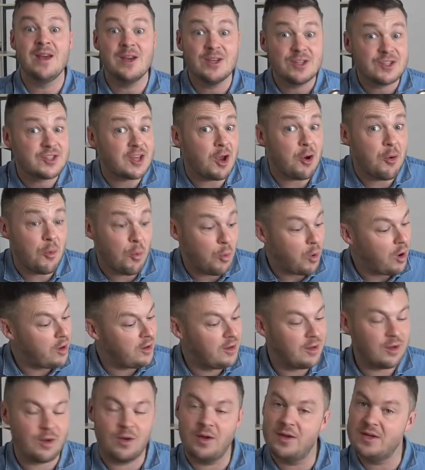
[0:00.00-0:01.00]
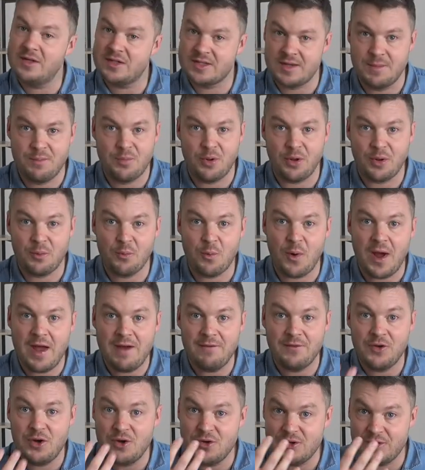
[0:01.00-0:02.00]
So one simple way
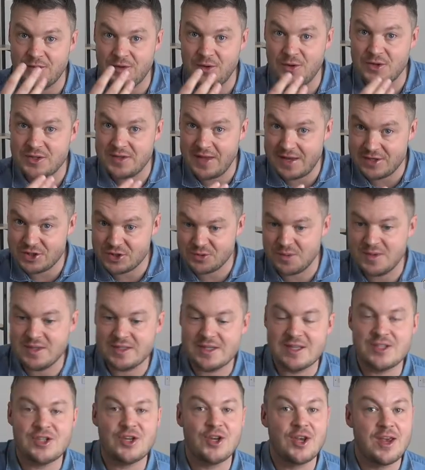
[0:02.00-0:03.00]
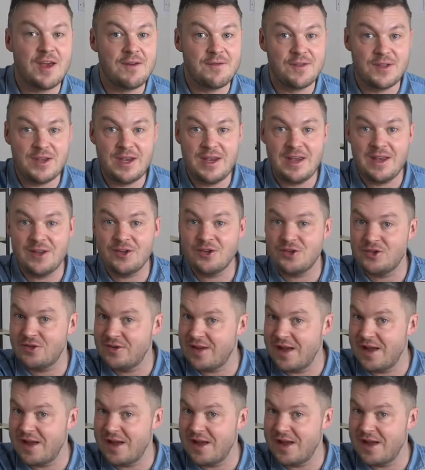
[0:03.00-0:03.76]
of using the instruments is you give the